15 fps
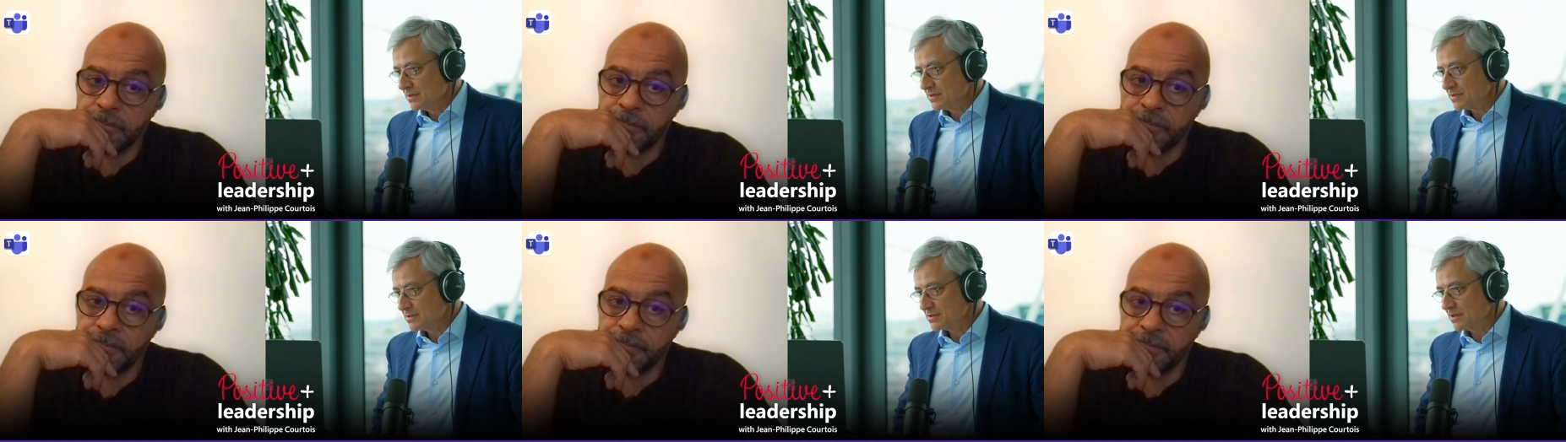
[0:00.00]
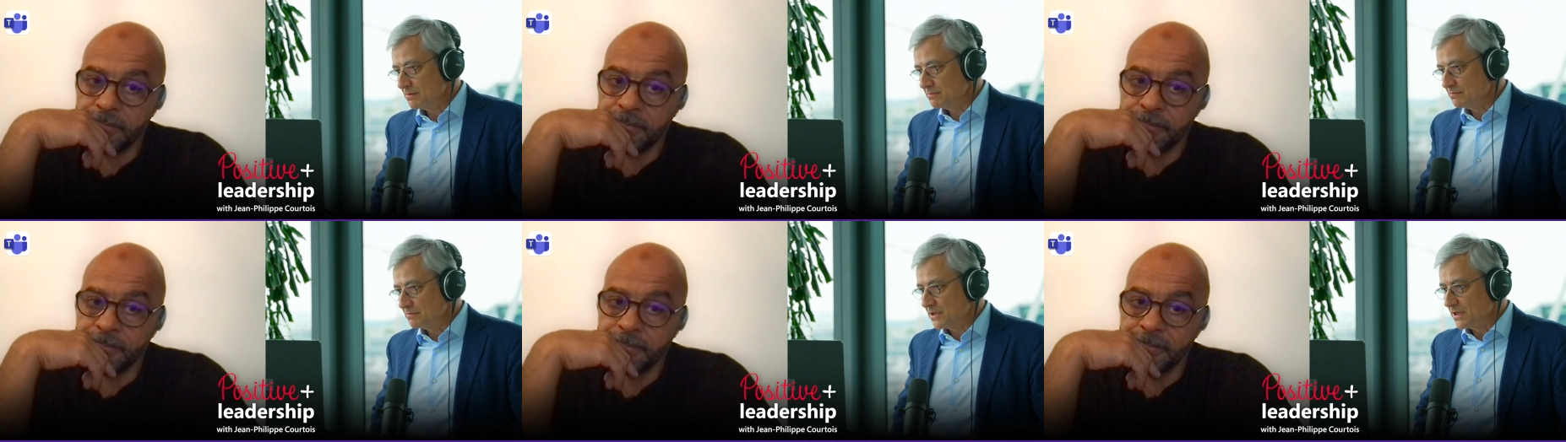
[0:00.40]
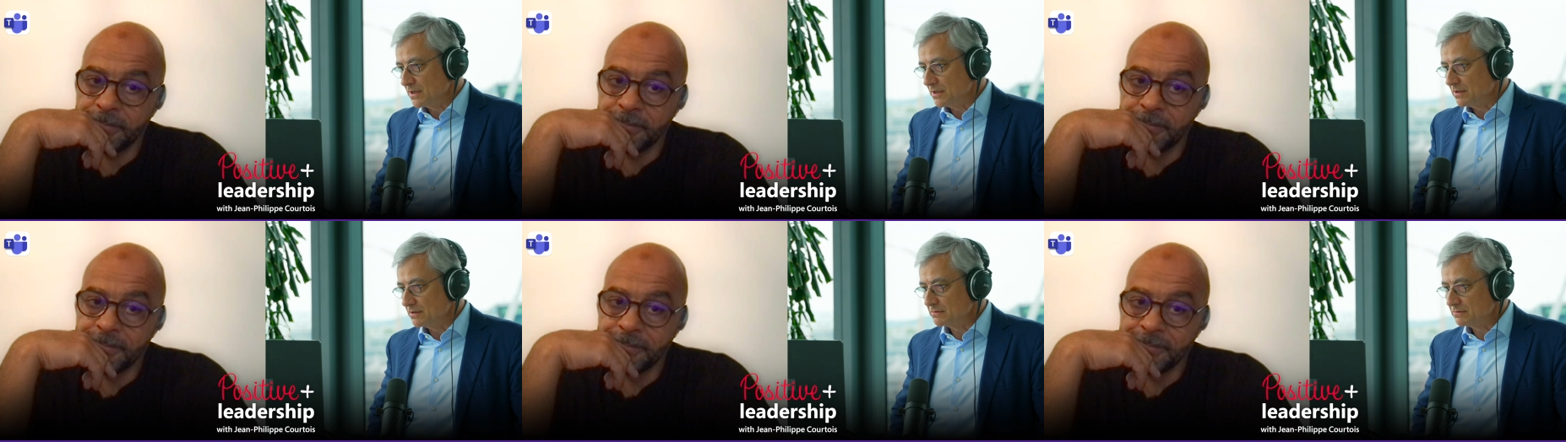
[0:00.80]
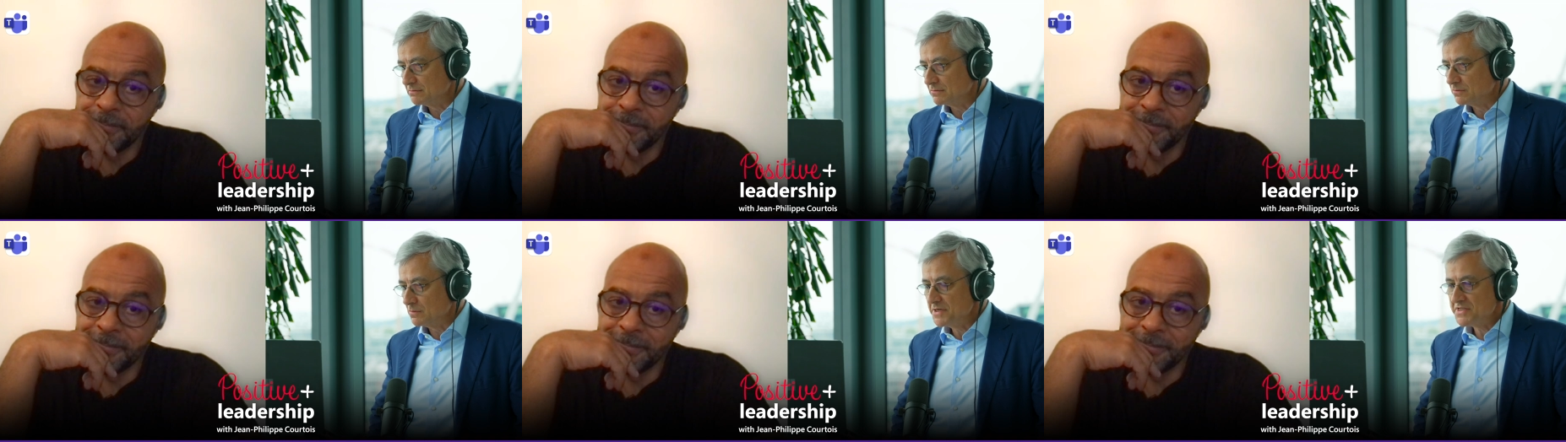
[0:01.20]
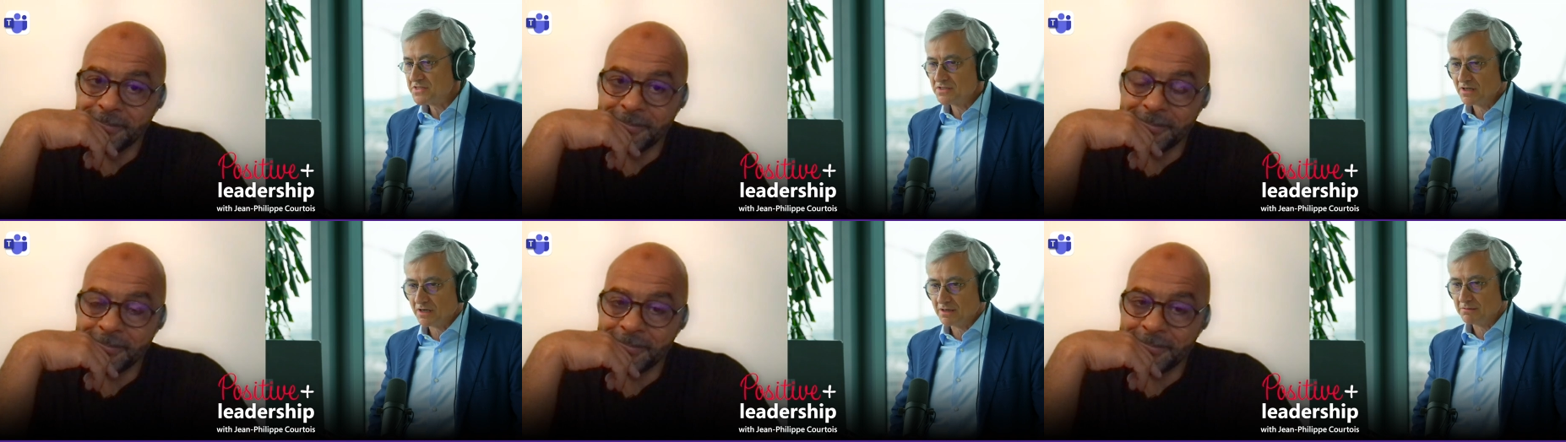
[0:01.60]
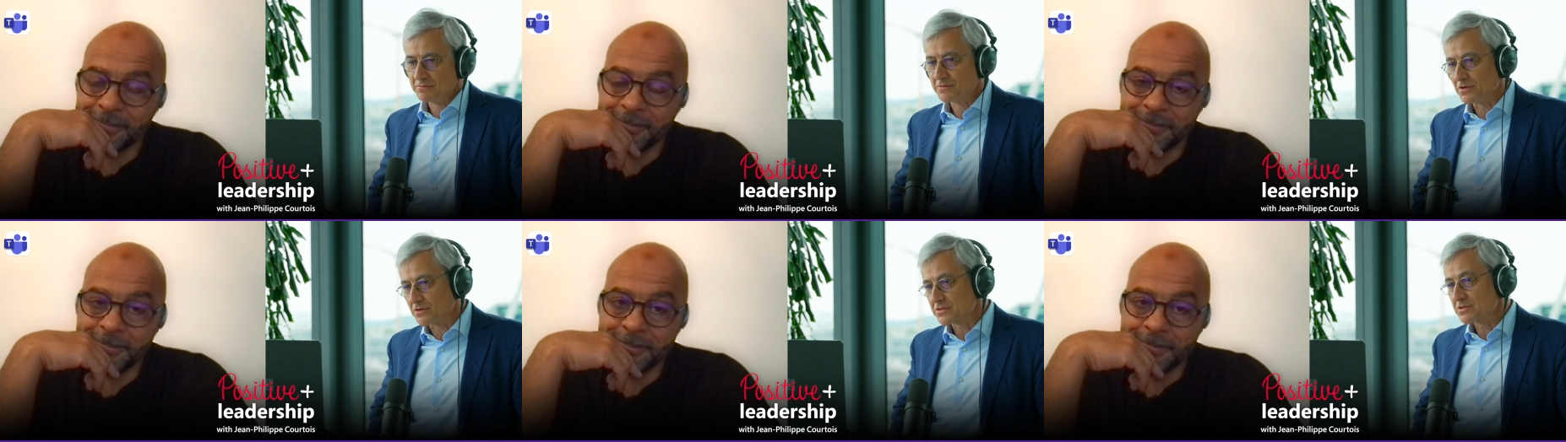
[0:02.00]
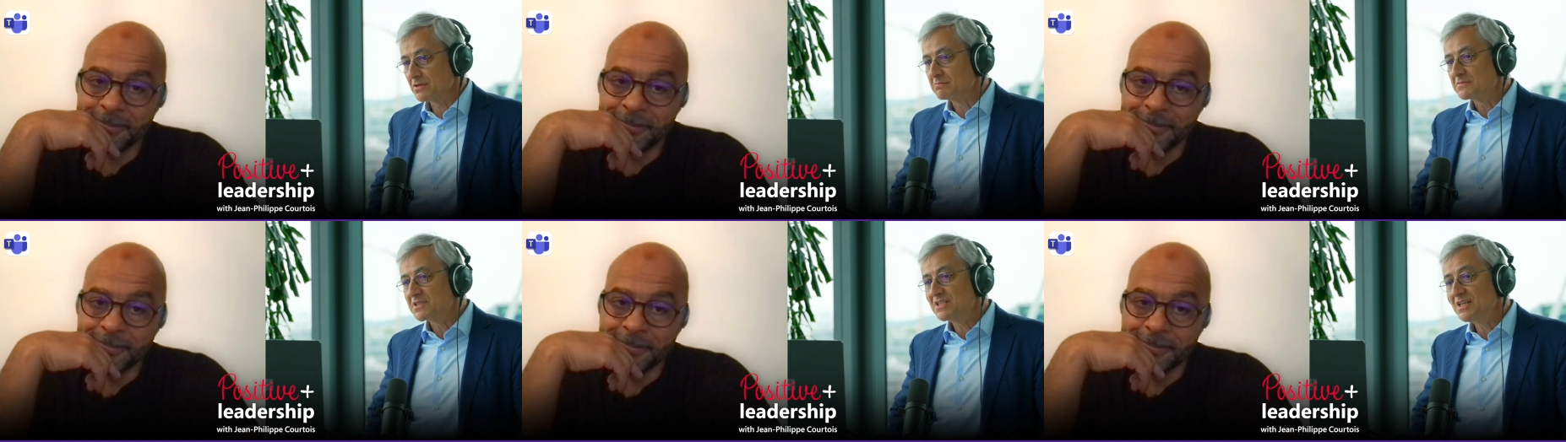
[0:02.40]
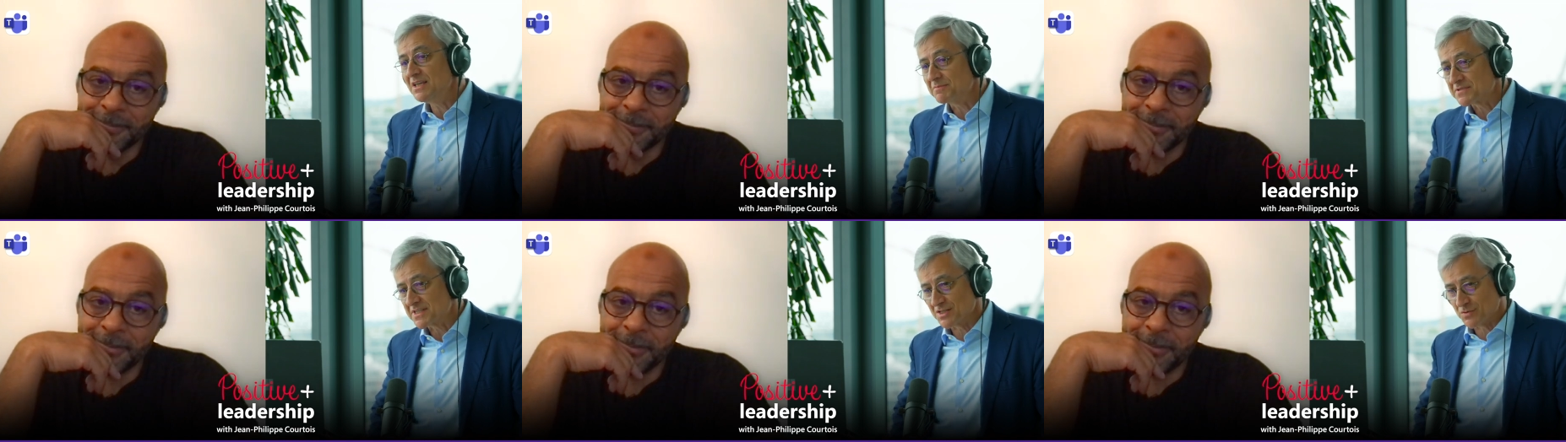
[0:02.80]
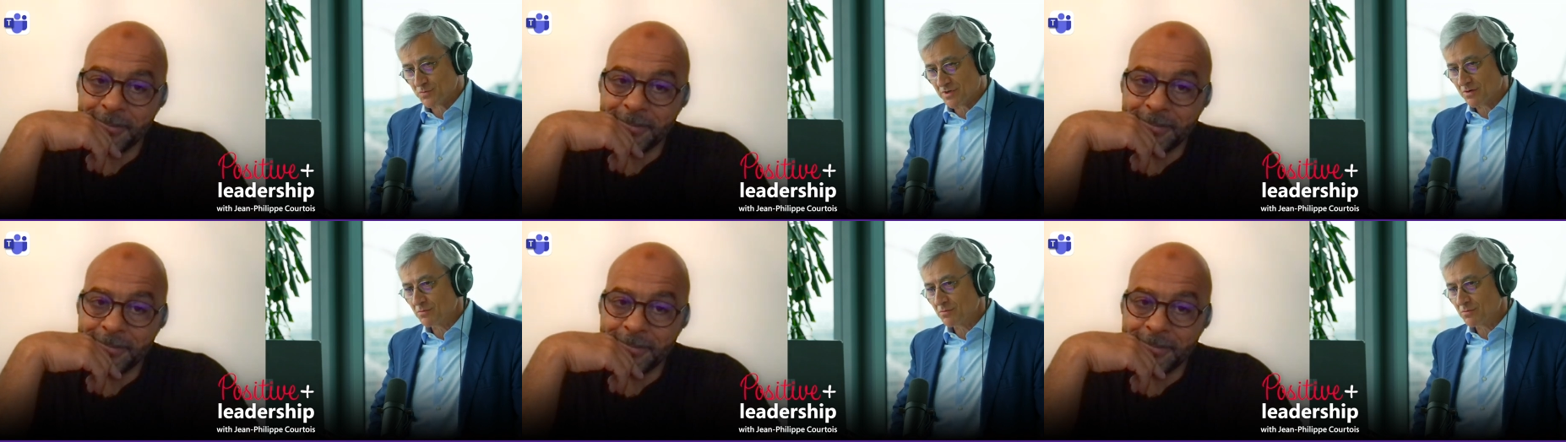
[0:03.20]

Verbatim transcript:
Speaker 1: some uh, wisdom or some tips as well.